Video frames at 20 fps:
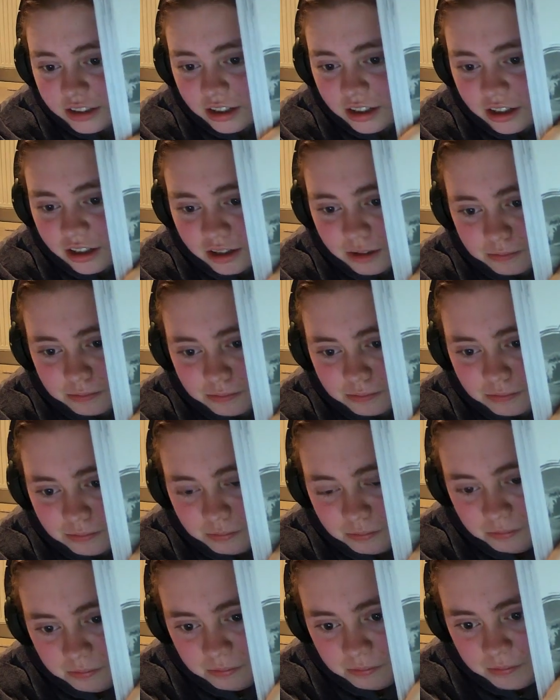the
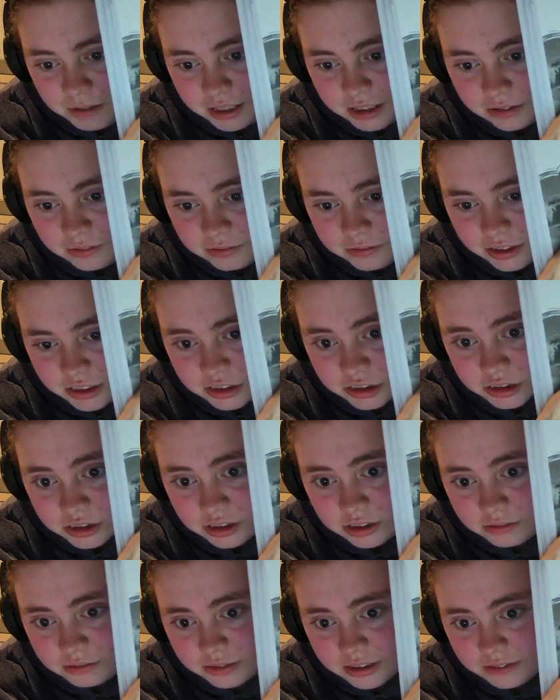mega
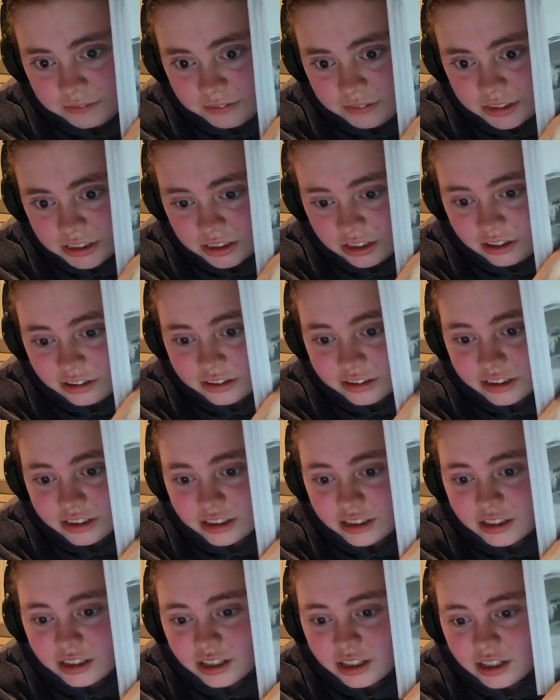whatever it's called.
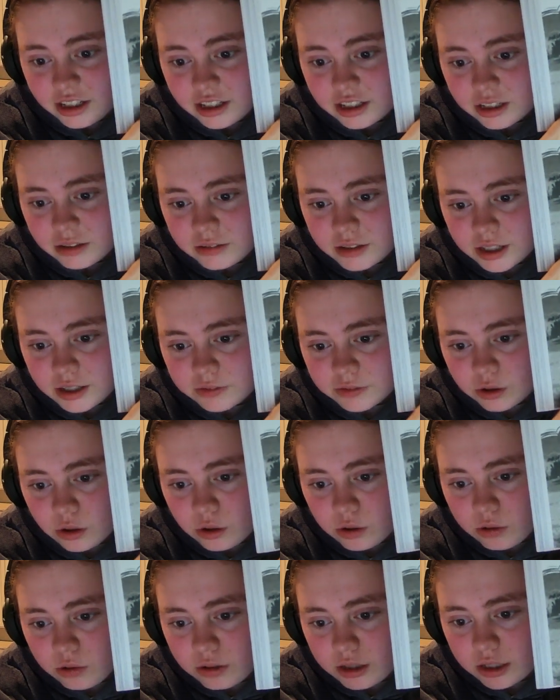We have
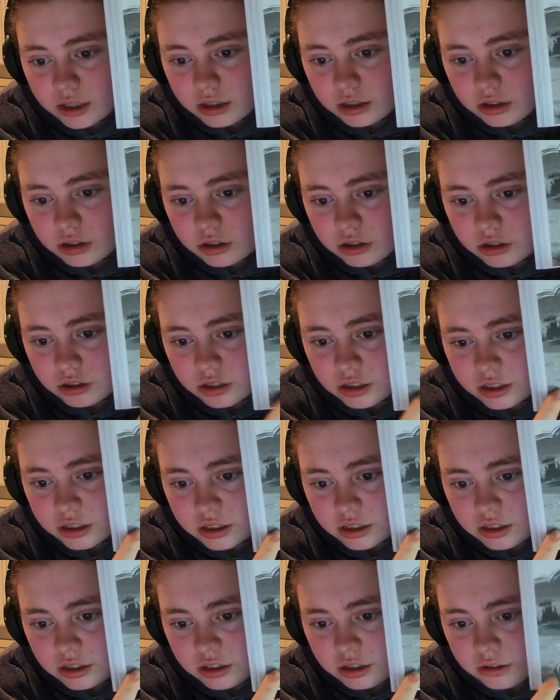Cole and
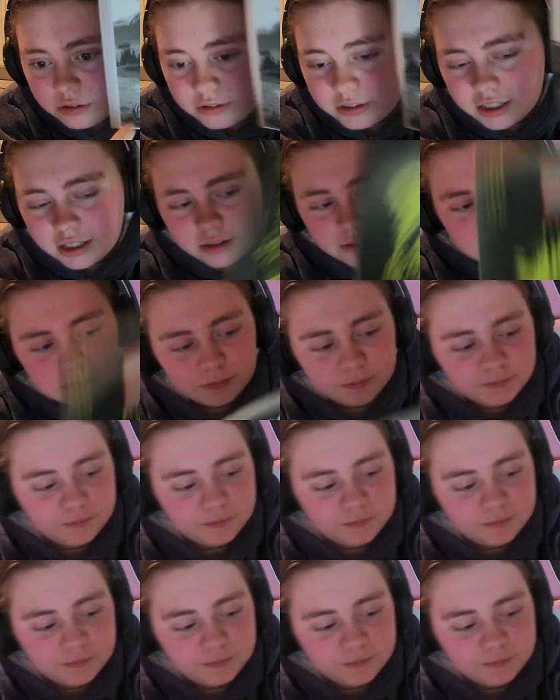uh, Luda.